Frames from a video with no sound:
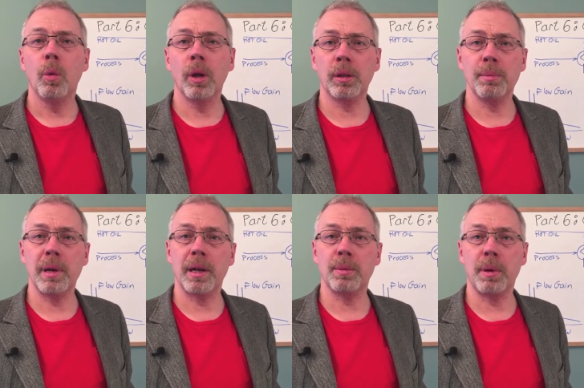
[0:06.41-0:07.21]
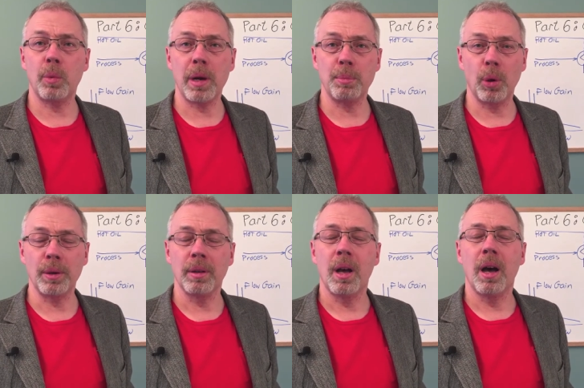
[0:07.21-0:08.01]
Welcome back to my whiteboard.
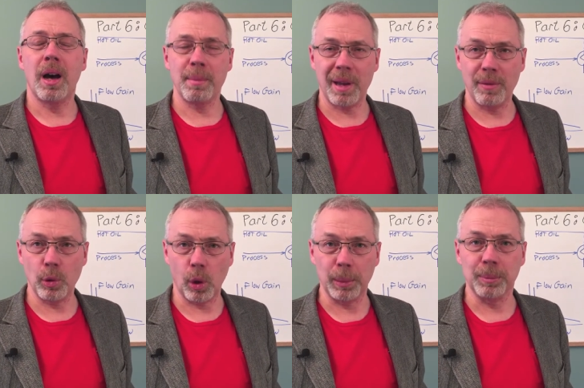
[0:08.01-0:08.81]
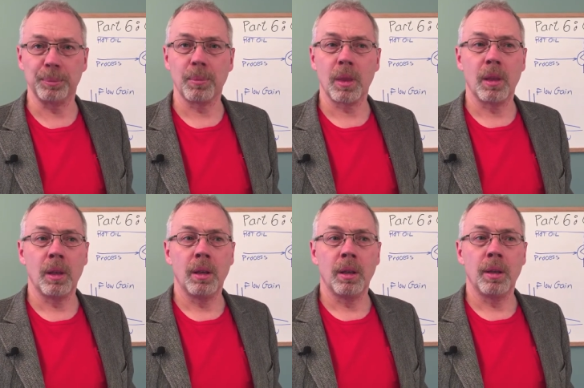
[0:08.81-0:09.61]
I'm Kevin Dorma.
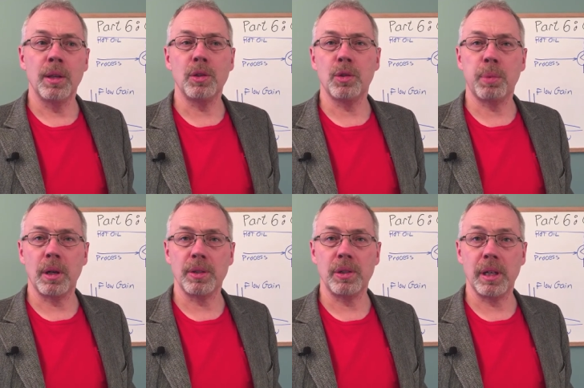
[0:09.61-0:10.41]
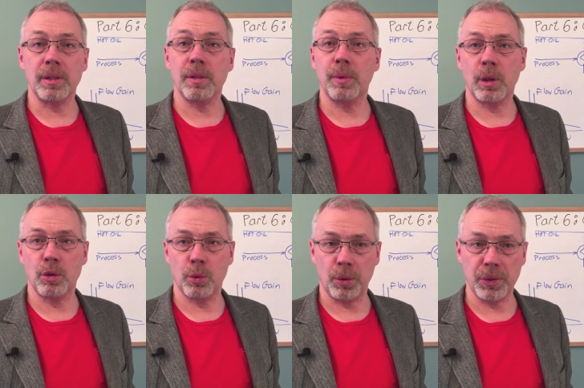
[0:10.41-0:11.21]
This is part six of the
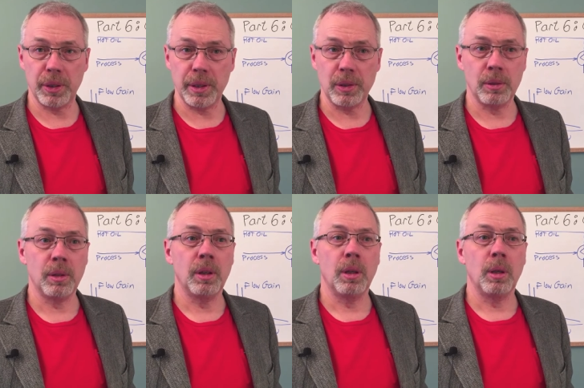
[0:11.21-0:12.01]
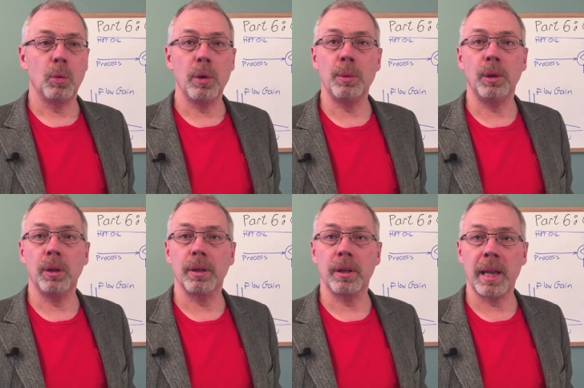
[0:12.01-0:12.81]
control series. We will
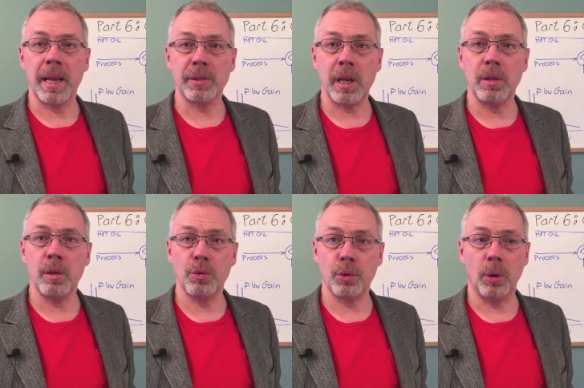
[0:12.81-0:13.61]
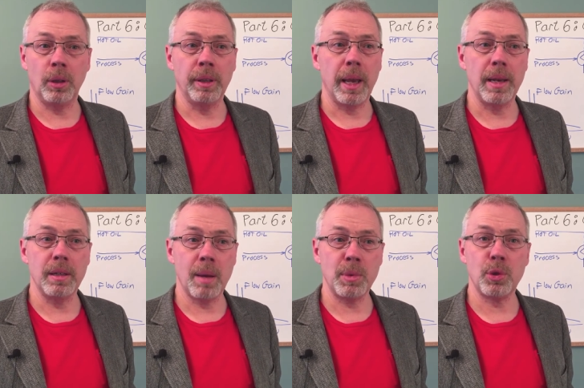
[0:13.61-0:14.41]
look at cascade control and
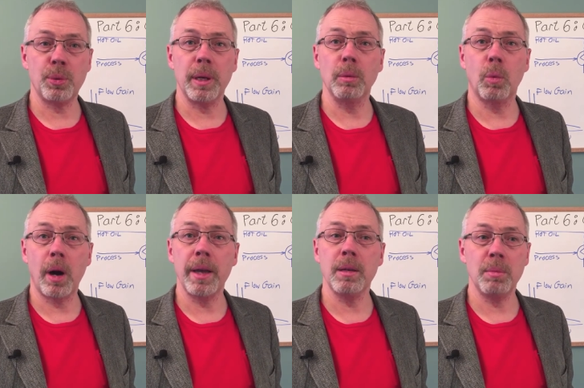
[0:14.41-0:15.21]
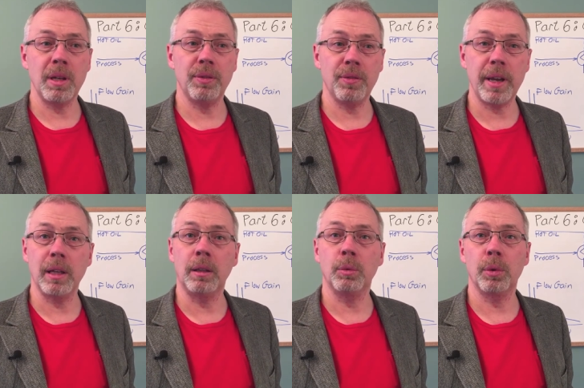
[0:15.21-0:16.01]
demonstrate why it may
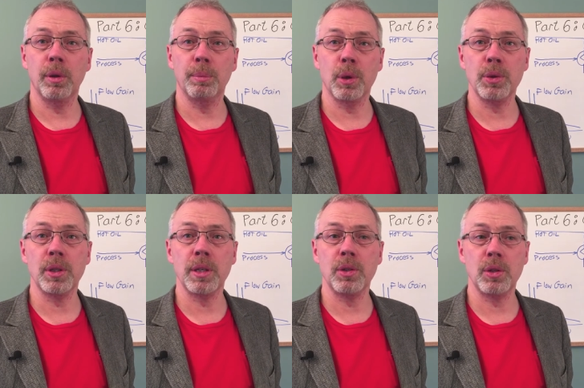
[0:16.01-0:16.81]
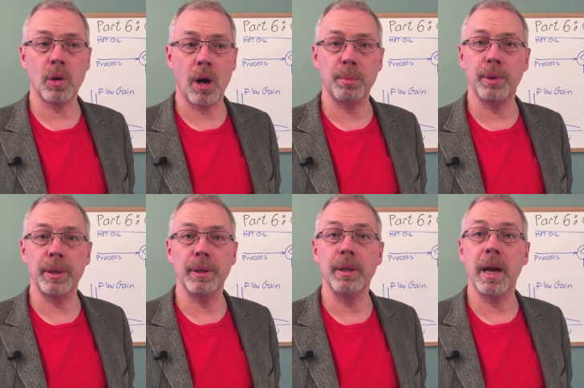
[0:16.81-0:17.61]
fail where the process is
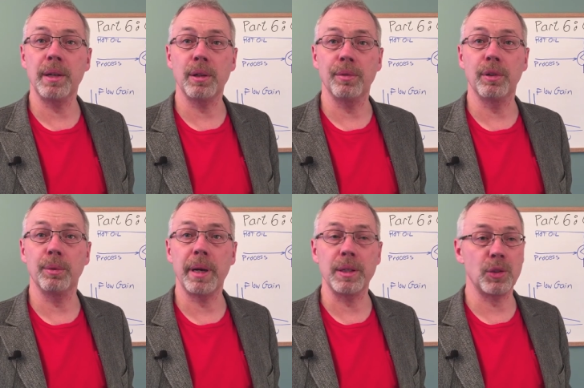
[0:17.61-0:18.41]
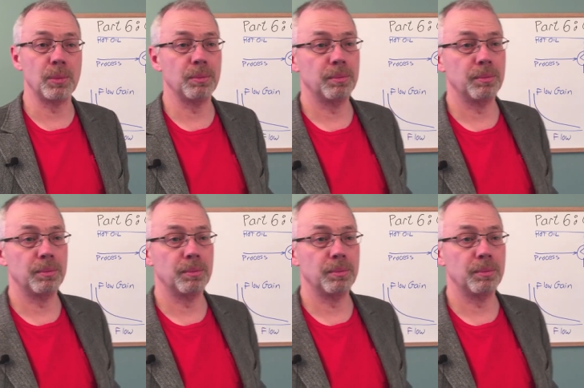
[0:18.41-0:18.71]
operated at different rates.